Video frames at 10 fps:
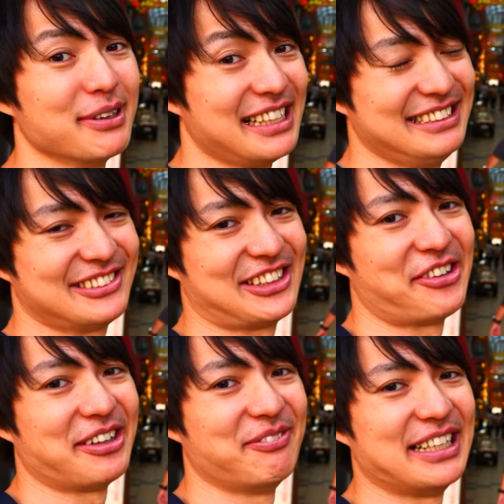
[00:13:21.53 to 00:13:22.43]
Please
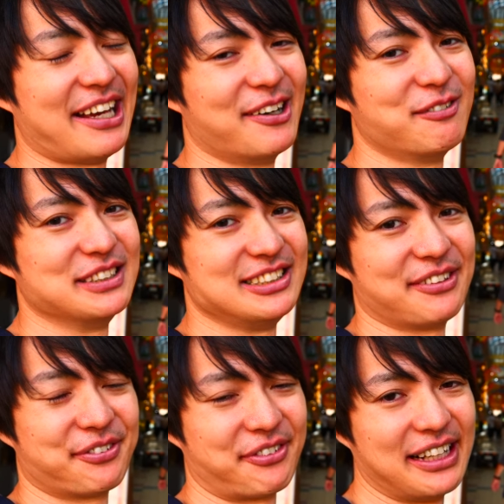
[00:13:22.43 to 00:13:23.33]
share the video with
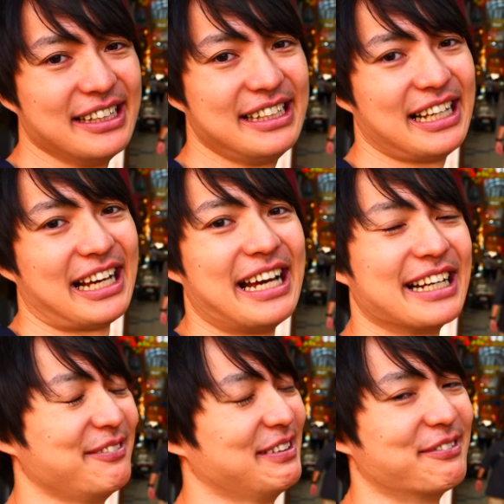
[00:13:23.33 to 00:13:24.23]
your friend.
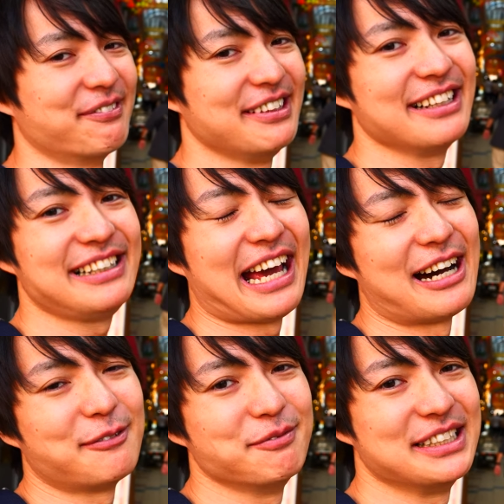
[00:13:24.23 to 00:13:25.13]
It will really
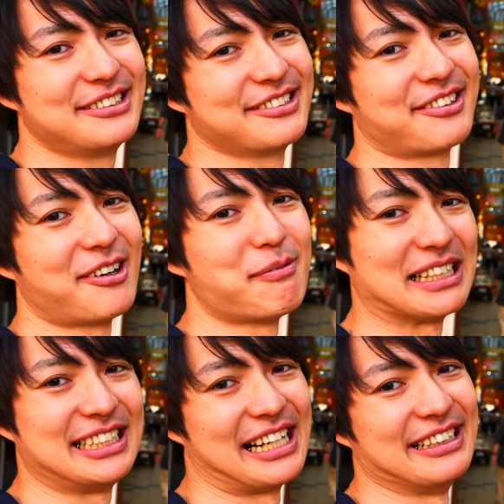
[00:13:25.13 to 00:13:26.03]
help me to grow
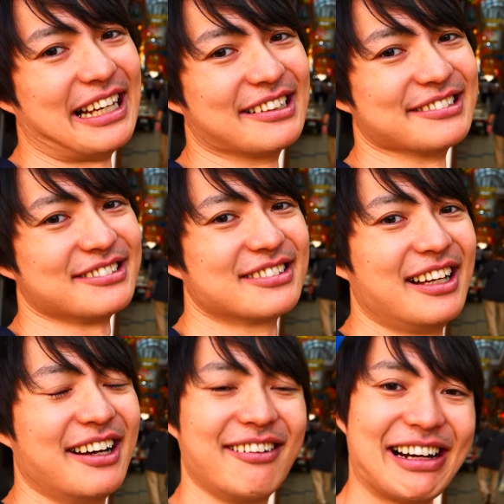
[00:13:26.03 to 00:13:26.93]
my channel.
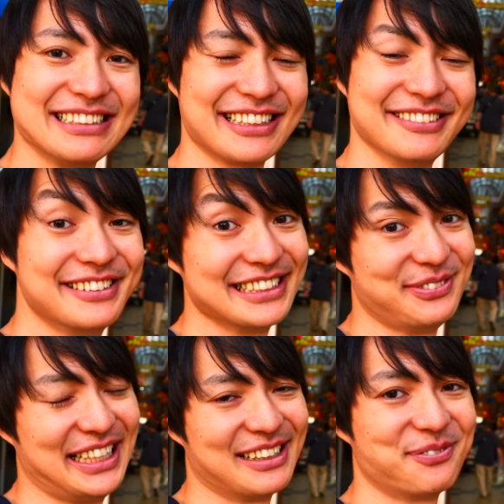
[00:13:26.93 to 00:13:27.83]
Alright, so this
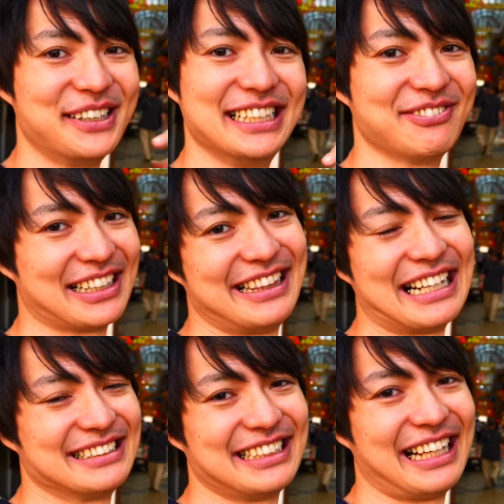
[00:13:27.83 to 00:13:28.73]
video pretty much
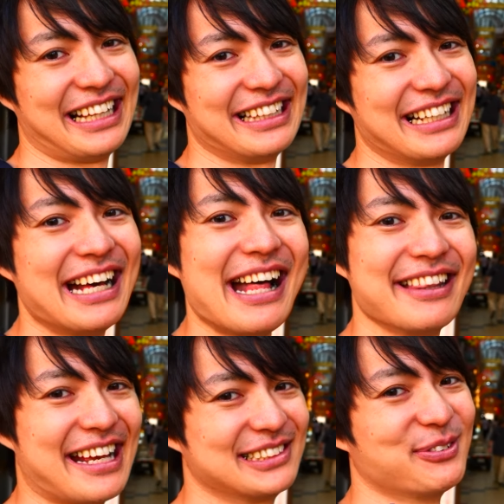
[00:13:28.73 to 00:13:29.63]
that's it.
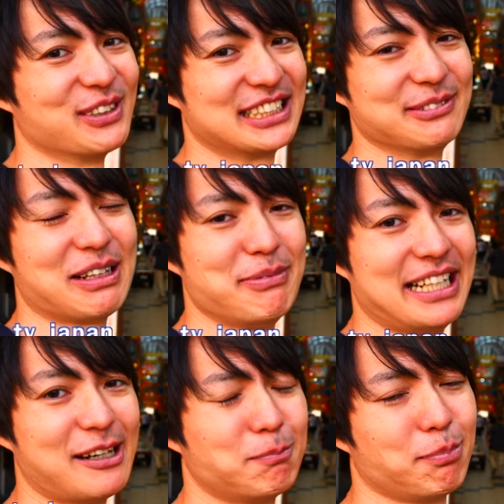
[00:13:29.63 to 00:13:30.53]
Thanks for watching my
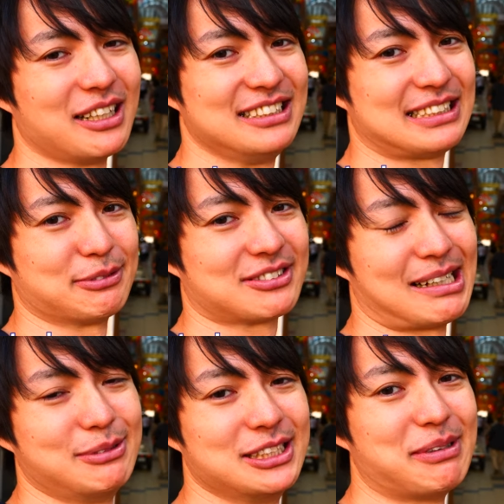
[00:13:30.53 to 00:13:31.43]
video. Please
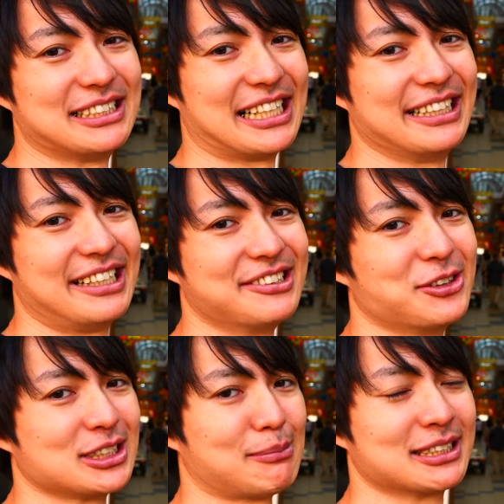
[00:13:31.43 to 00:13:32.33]
subscribe to my channel.
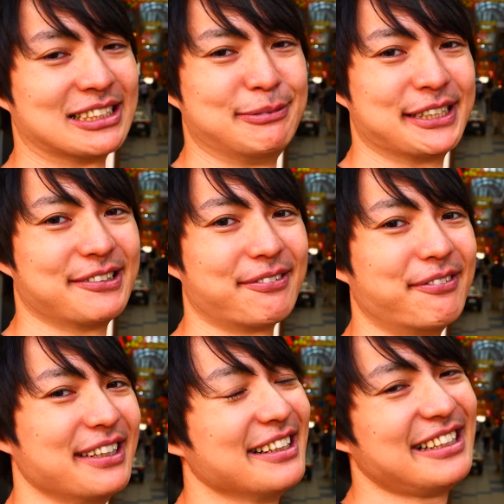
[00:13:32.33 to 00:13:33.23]
Your subscription
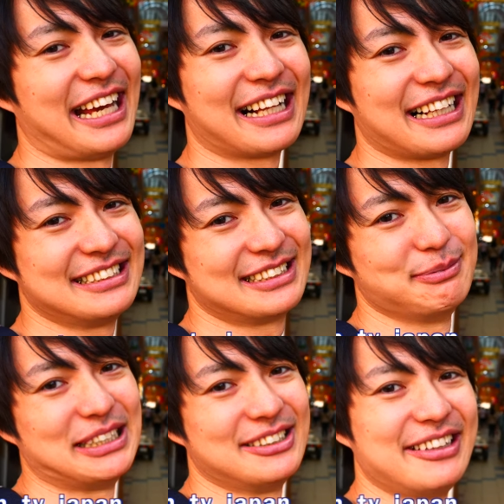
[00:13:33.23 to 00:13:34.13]
really encourages
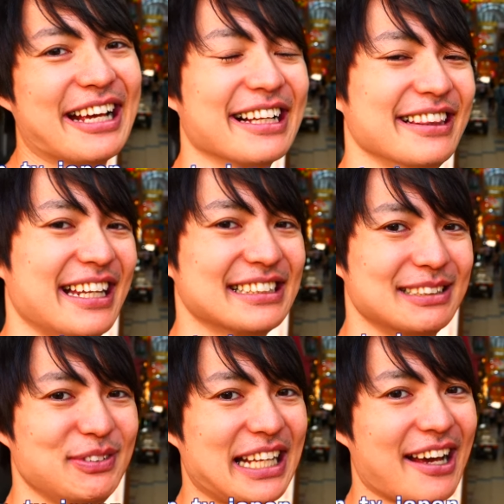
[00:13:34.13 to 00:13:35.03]
me to take a
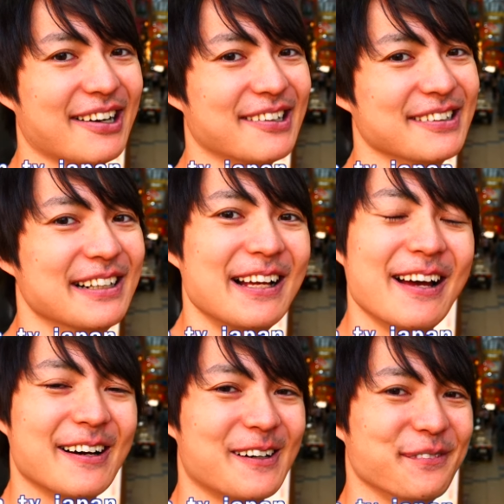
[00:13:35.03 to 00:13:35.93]
next video.
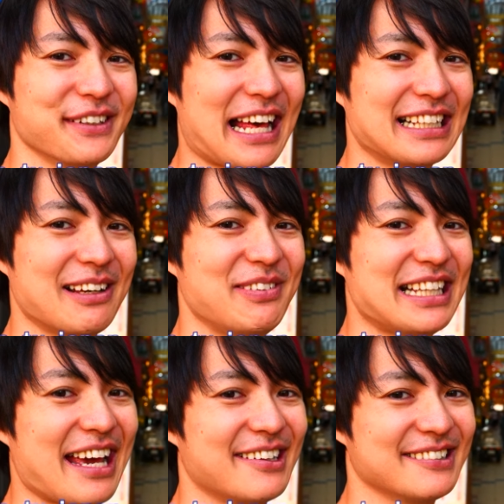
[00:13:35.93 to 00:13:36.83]
Hope you like the
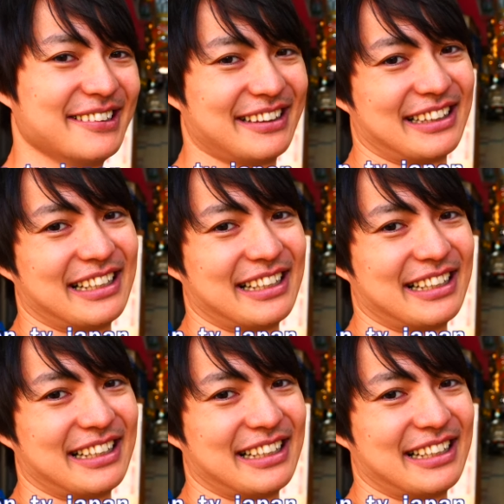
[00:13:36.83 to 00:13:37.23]
video.